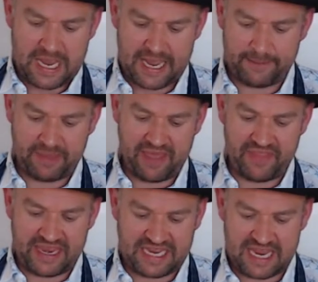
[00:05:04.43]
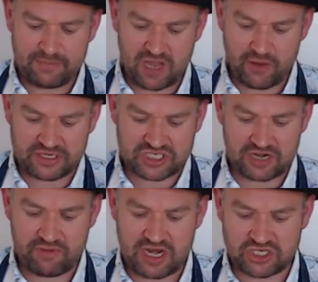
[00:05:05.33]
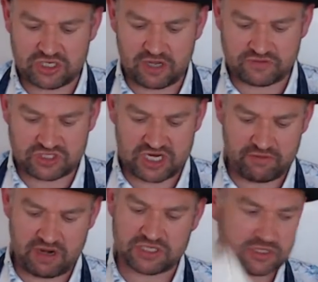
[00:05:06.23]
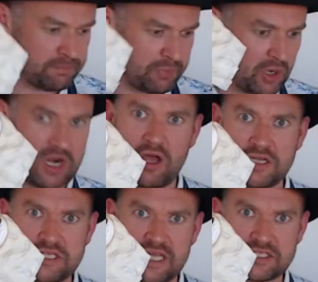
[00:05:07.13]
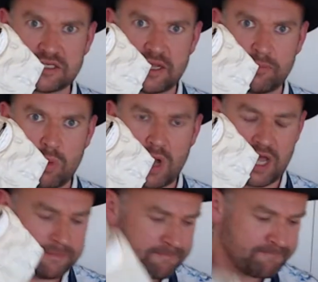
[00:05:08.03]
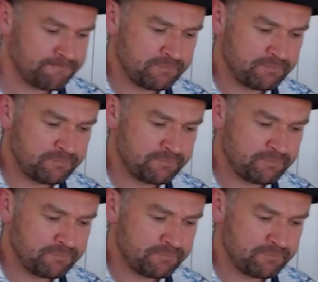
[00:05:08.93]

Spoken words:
And they keep going generation after generation. So Boilardi, that's the number one.